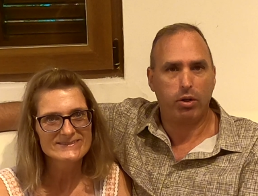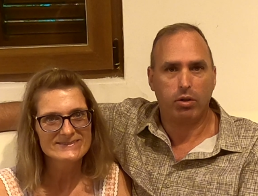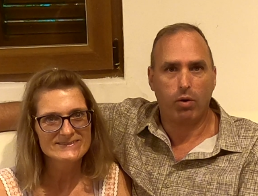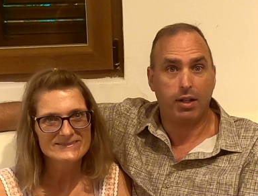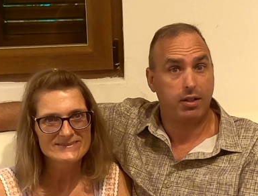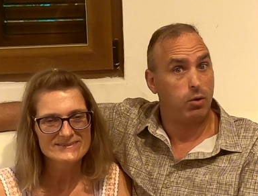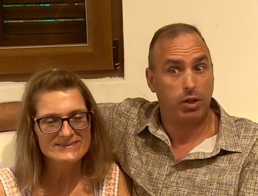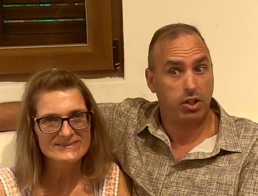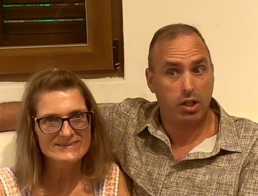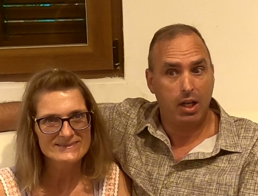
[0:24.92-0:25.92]
Speaker 1: border crossing,
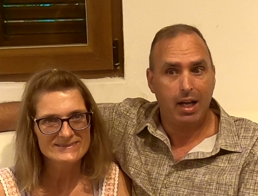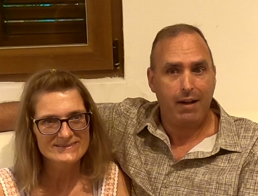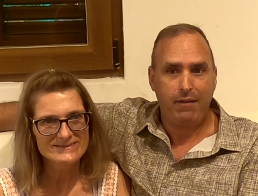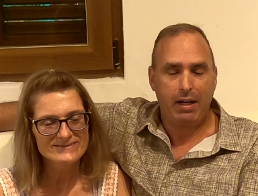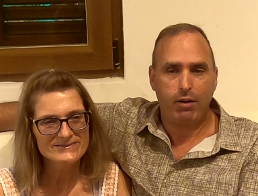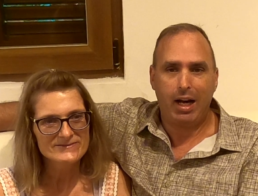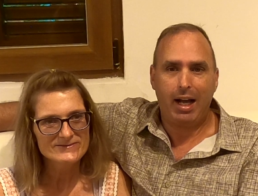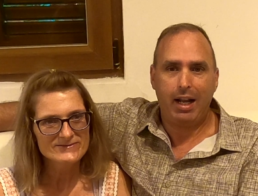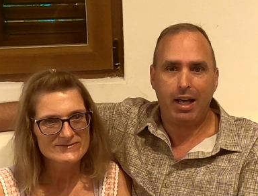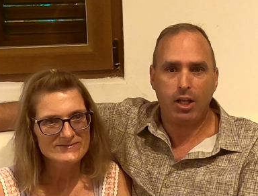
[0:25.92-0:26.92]
which never
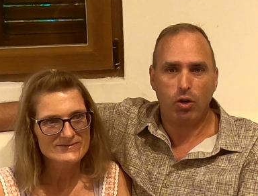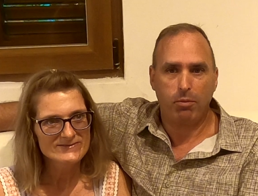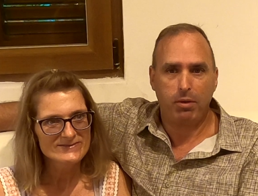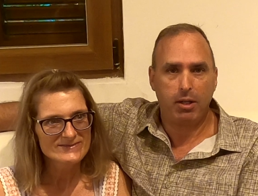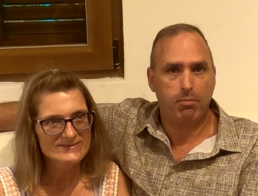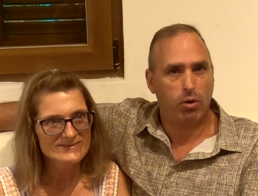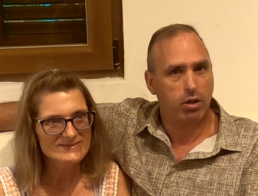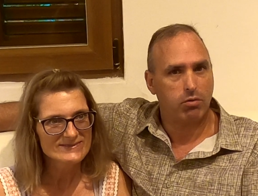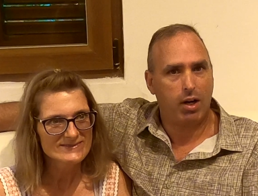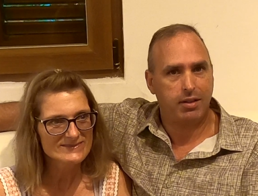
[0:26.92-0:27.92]
had a European
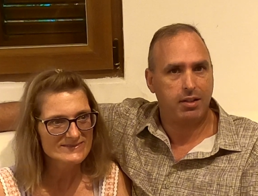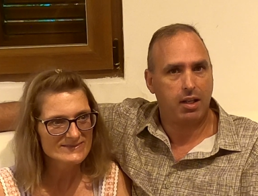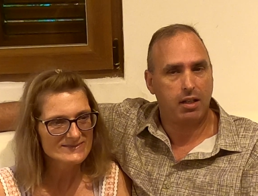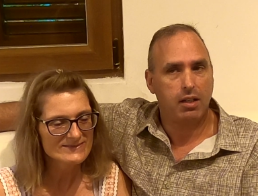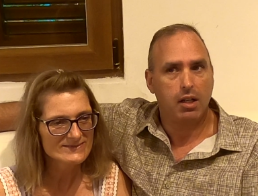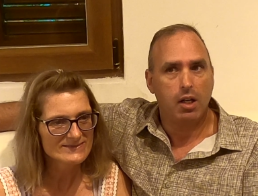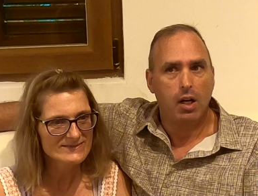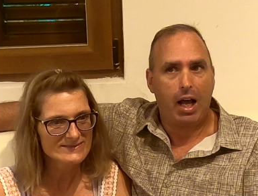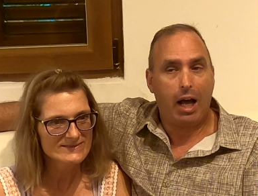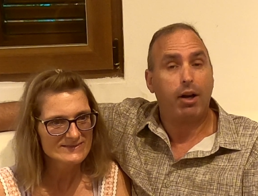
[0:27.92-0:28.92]
border crossing
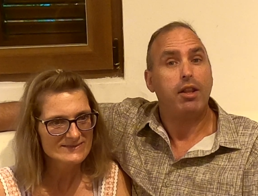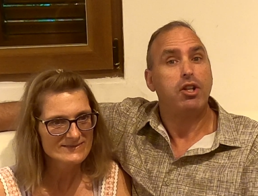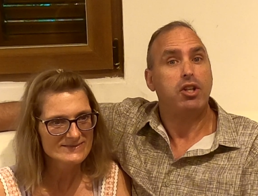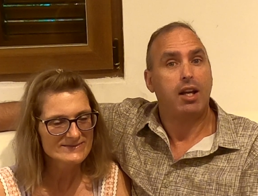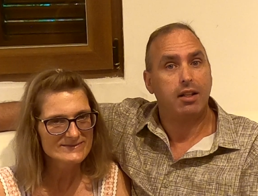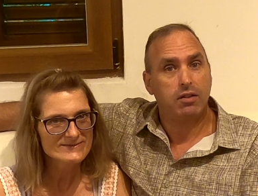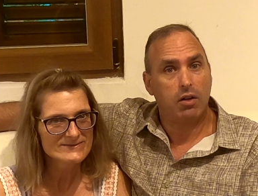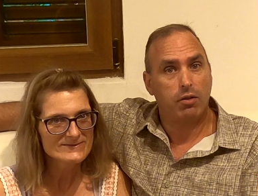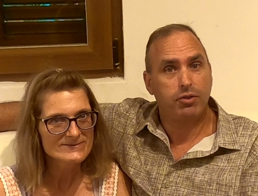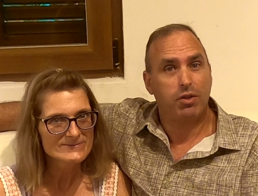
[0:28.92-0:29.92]
out of the Schengen
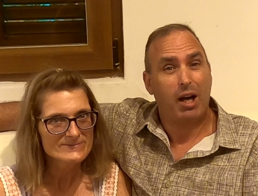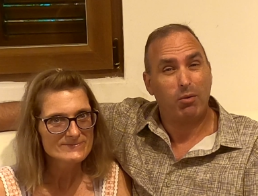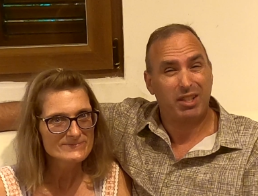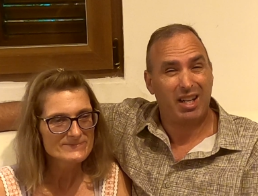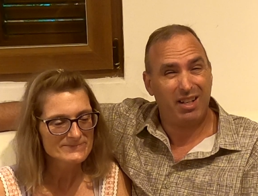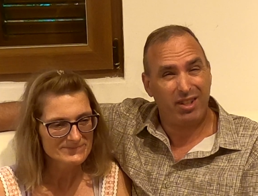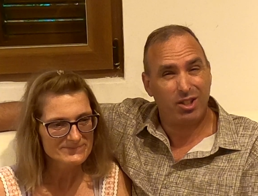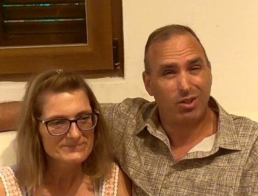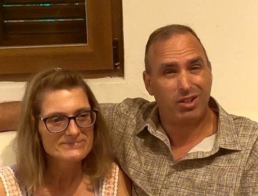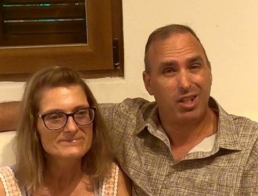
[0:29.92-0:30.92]
zone, so that was kind of
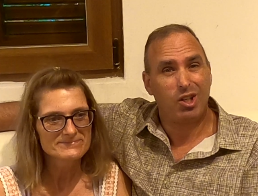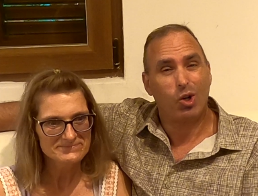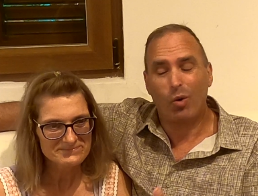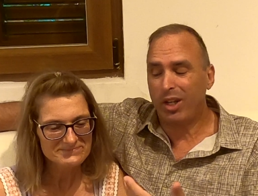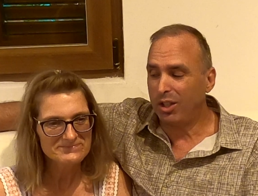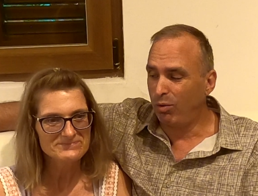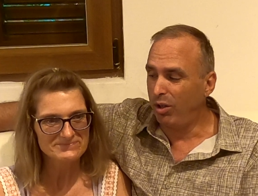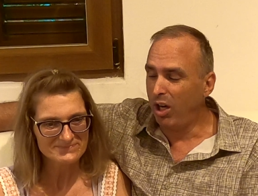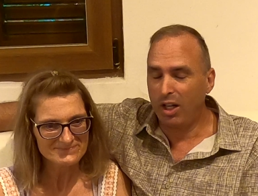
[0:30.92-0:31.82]
interesting. You're going into a